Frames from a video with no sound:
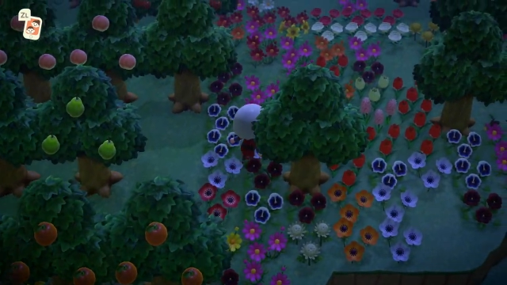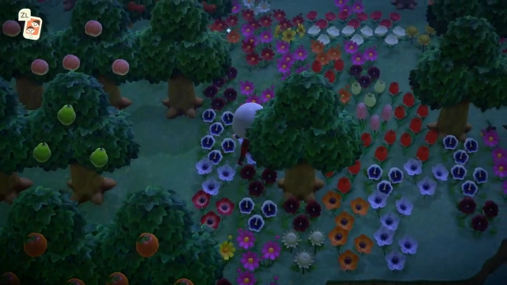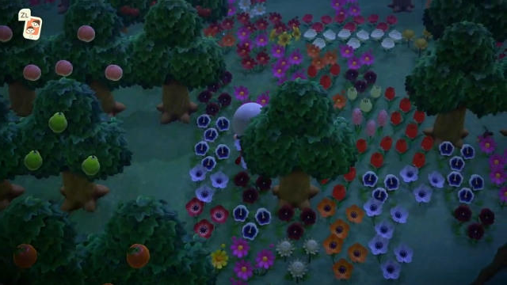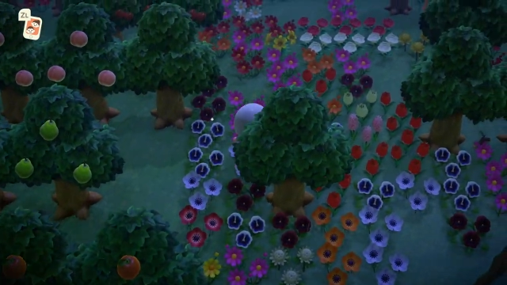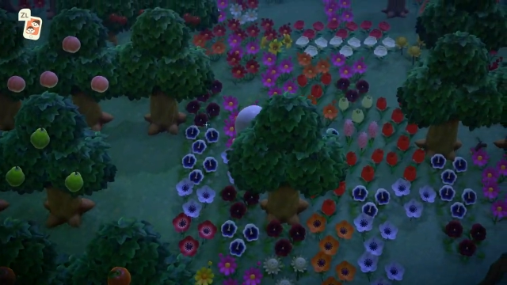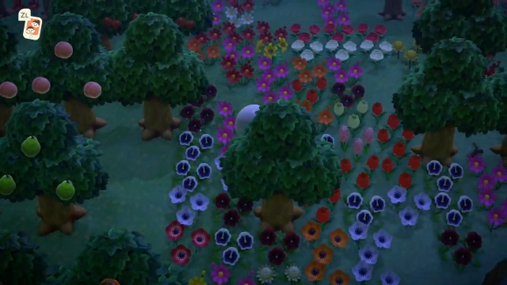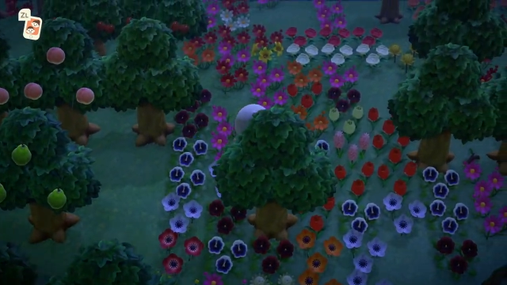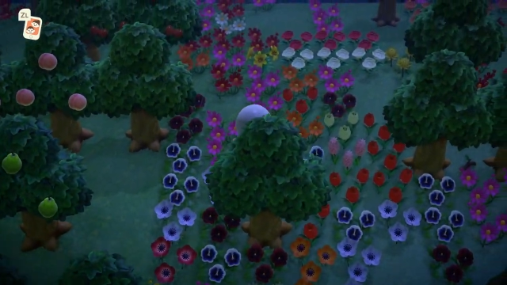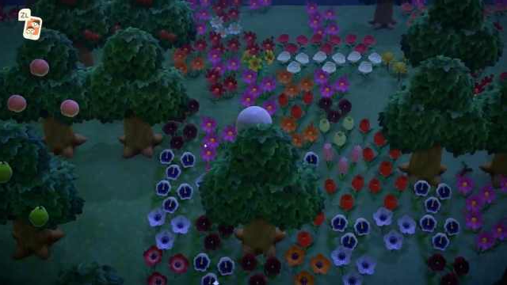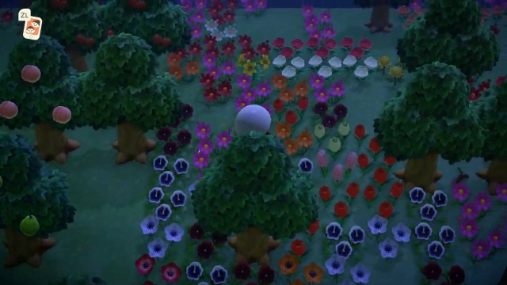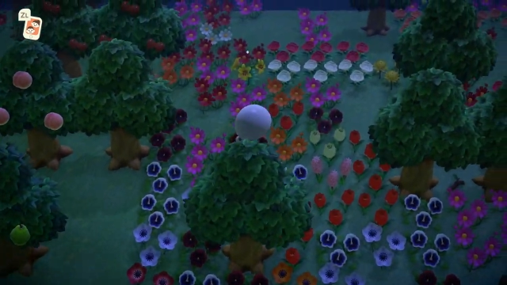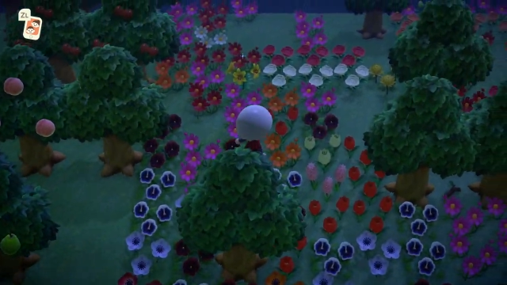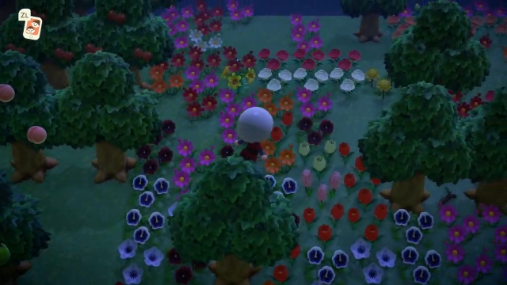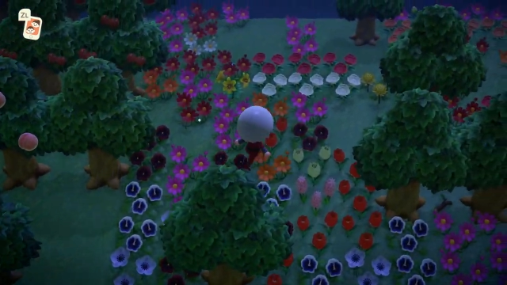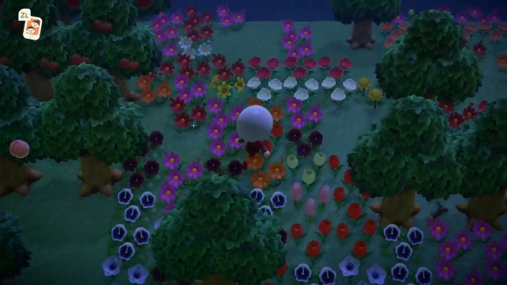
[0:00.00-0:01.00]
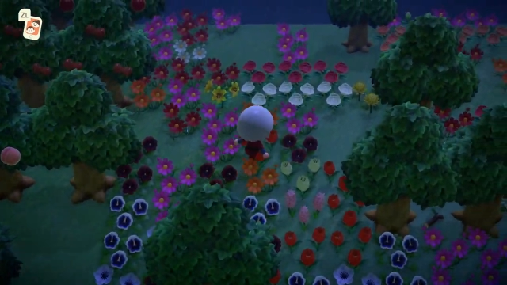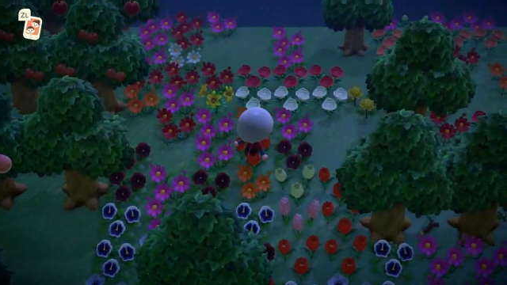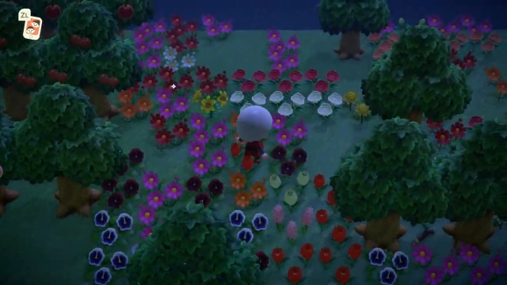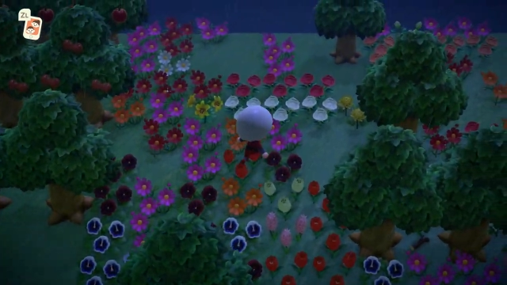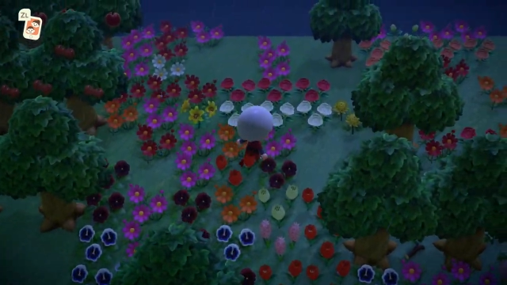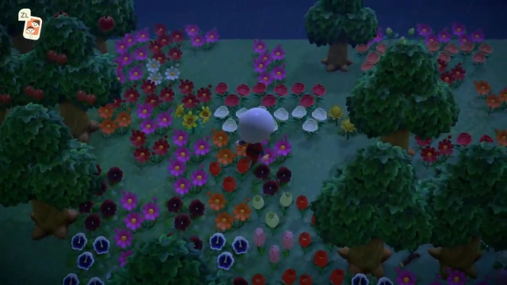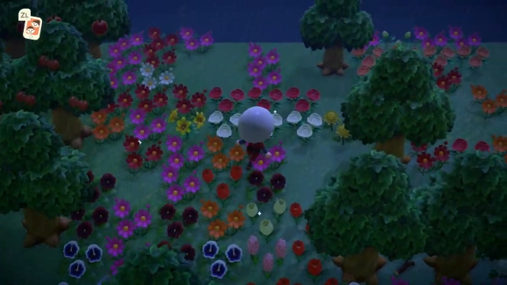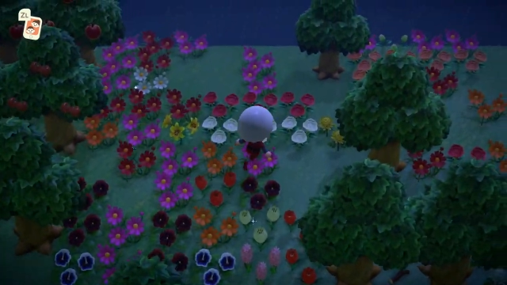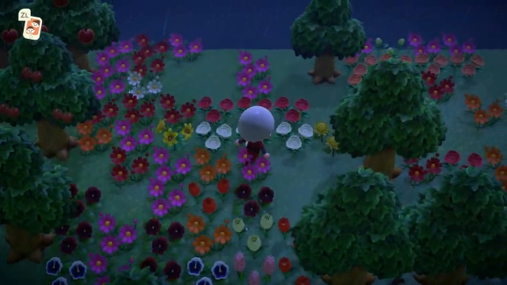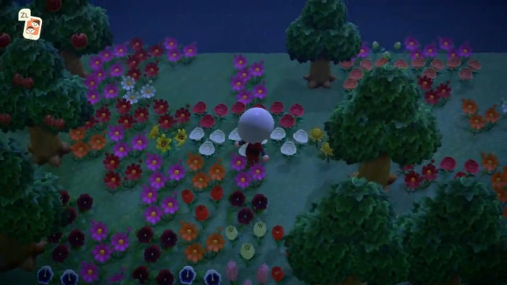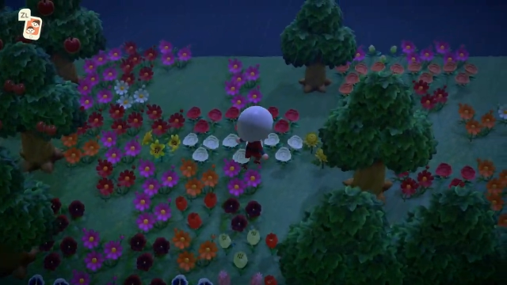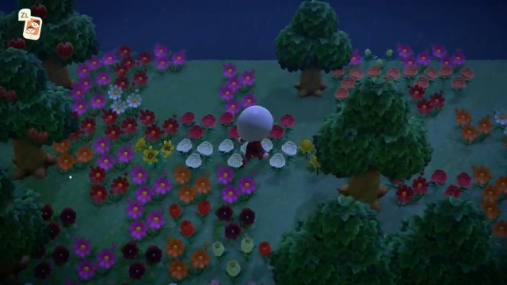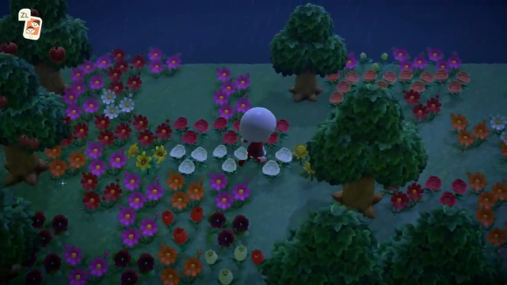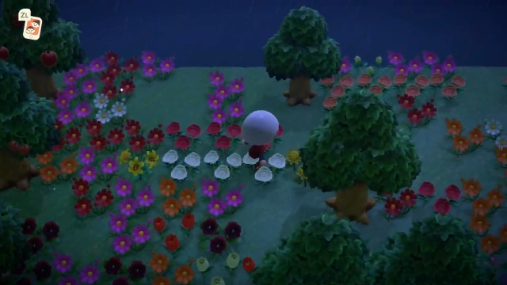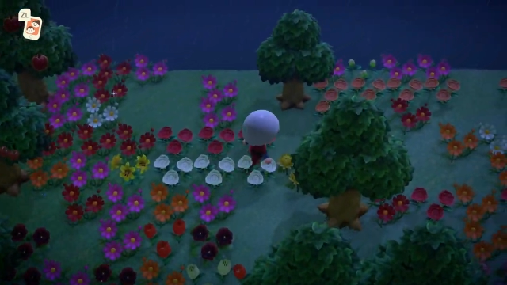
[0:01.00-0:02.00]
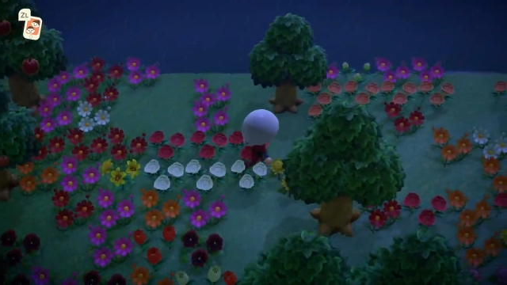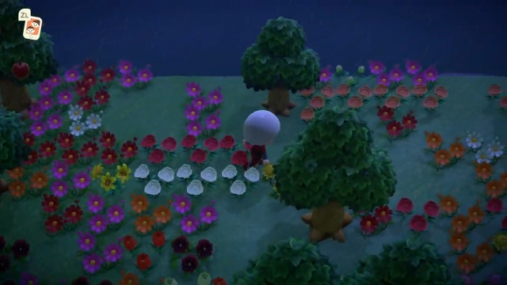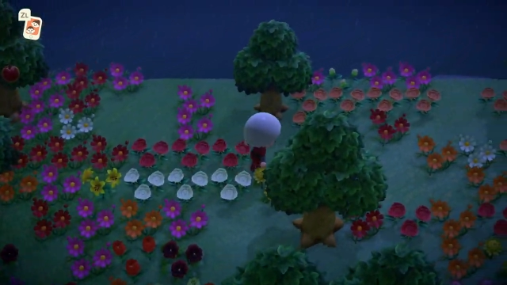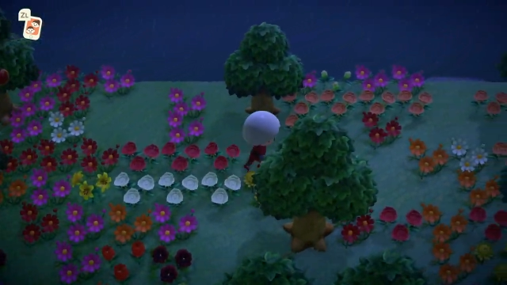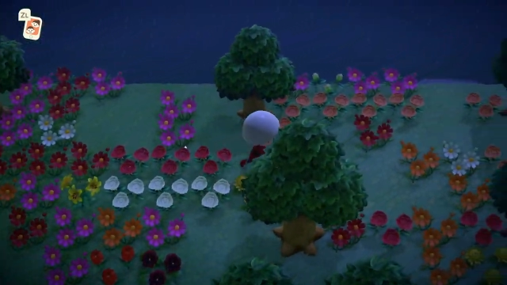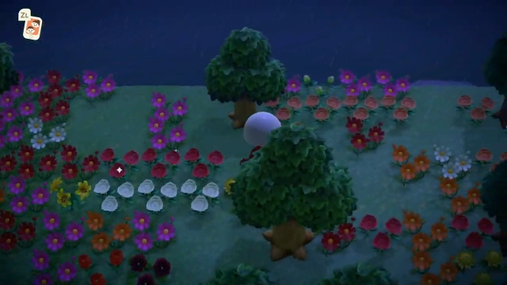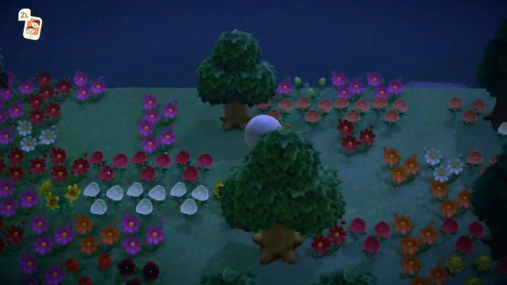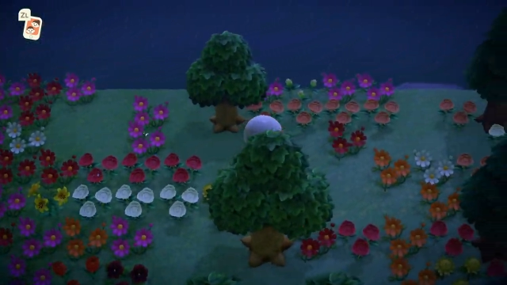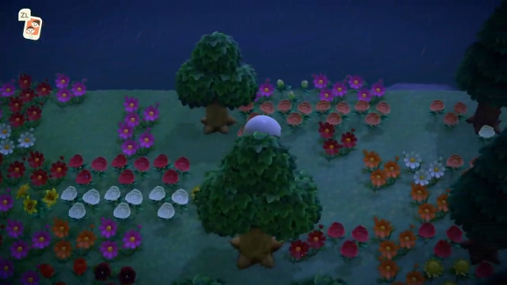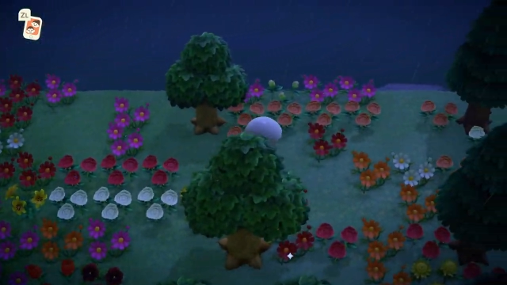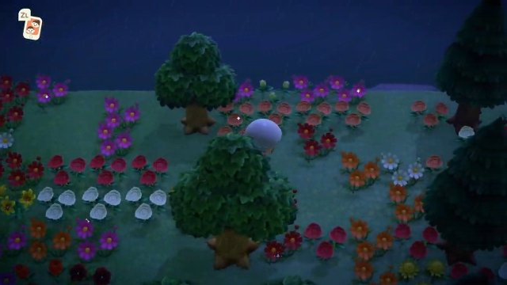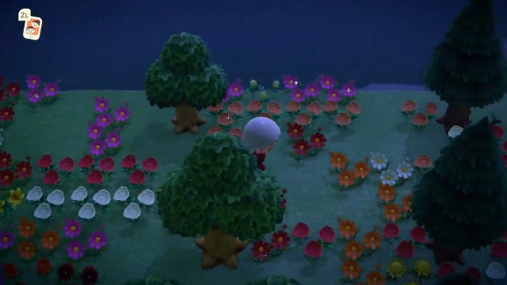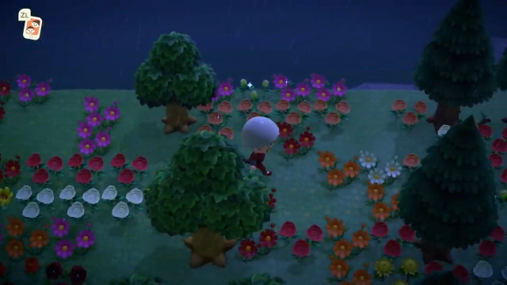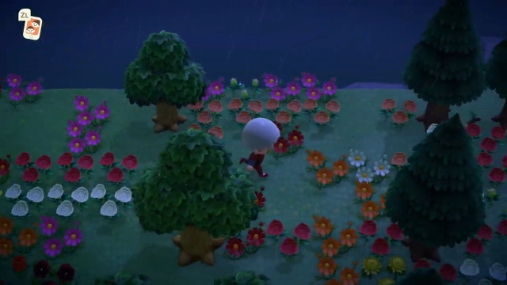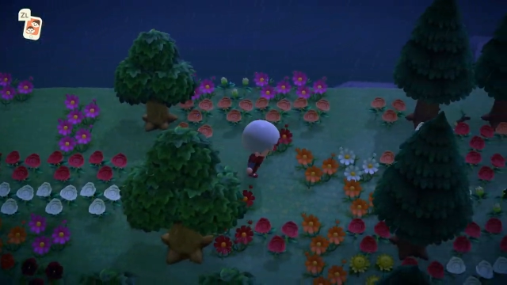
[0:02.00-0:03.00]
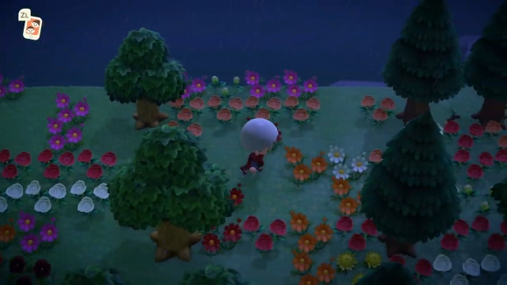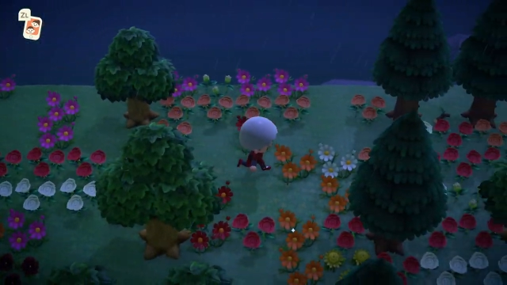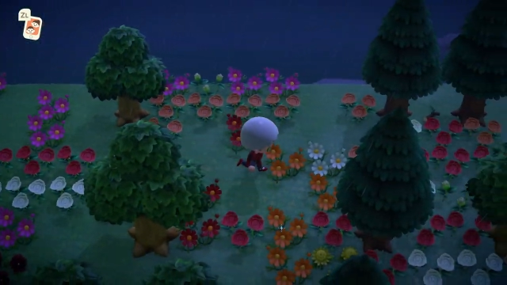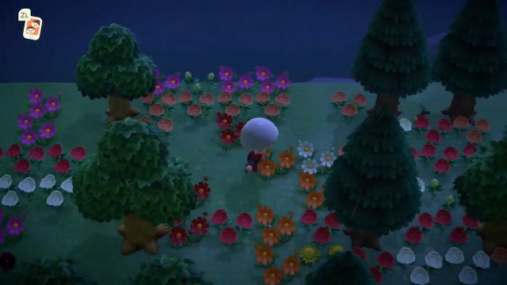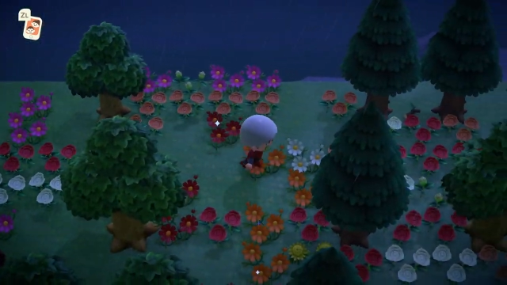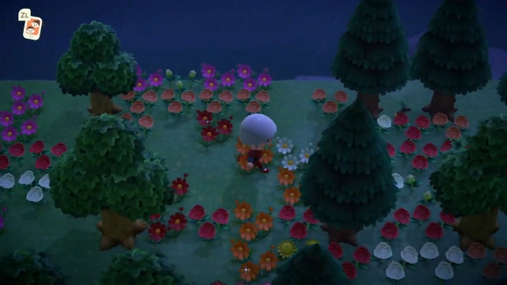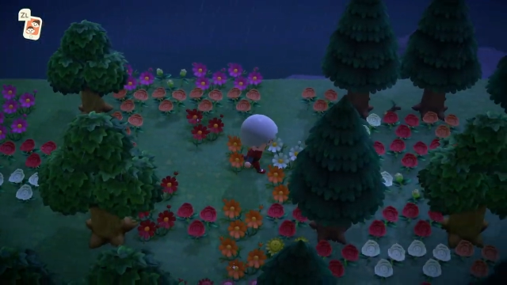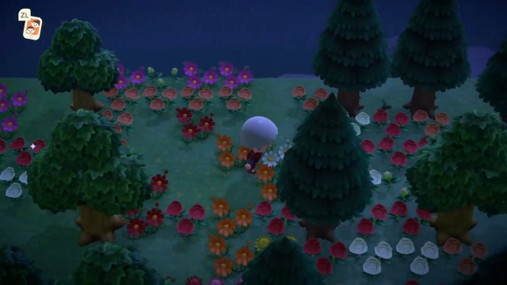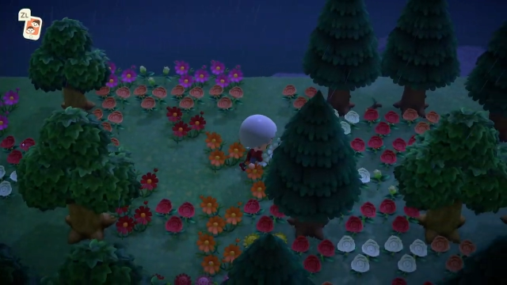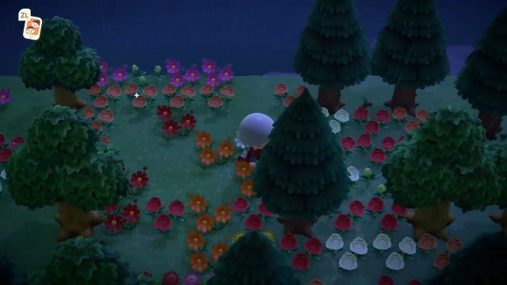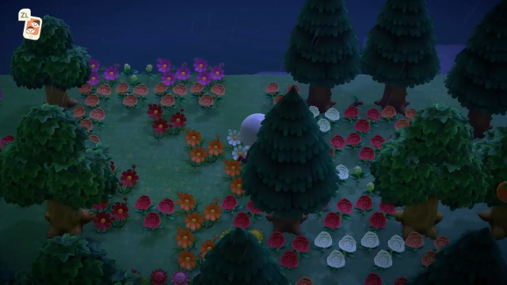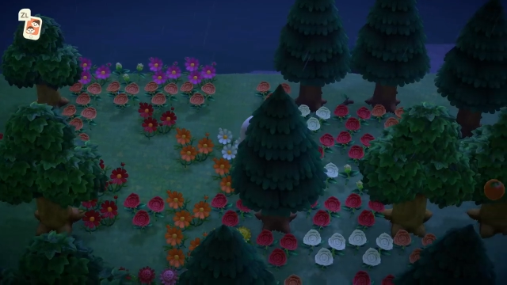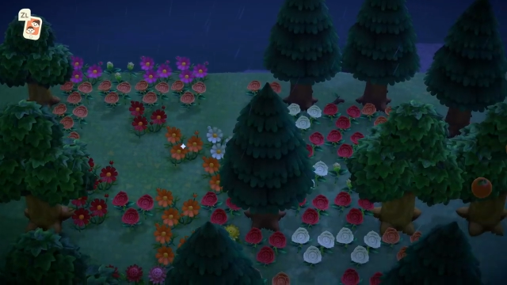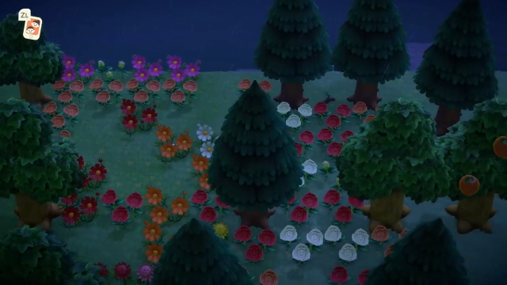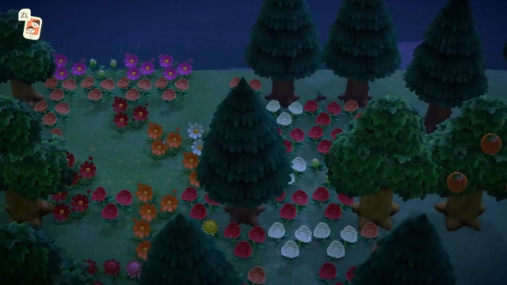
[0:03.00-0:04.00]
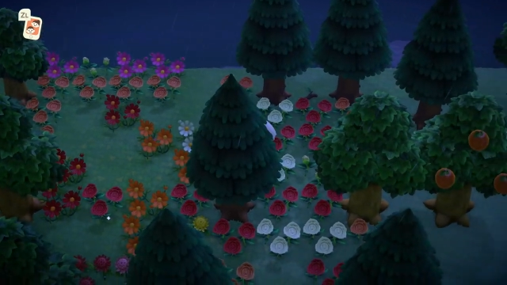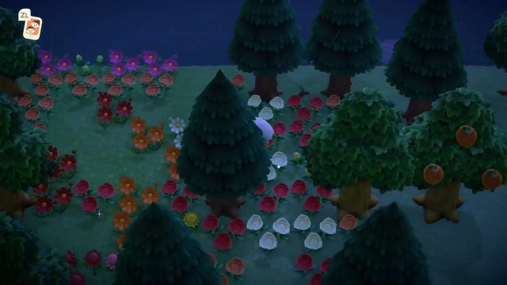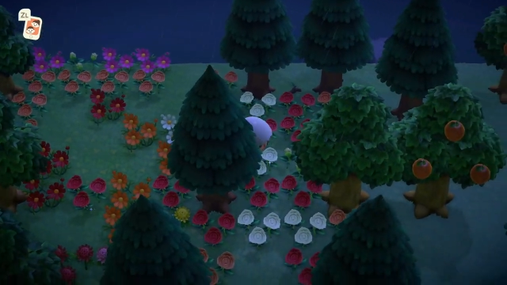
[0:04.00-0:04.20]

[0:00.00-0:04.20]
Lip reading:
[unreadable: no face in view]